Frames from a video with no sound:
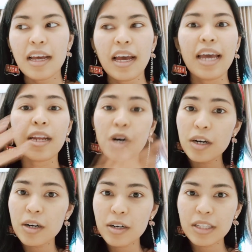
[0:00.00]
and
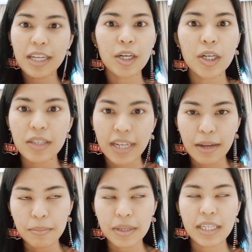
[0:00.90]
her, the girl that I
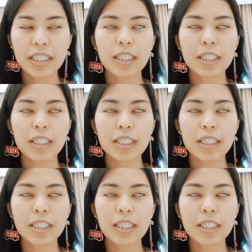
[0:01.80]
meet,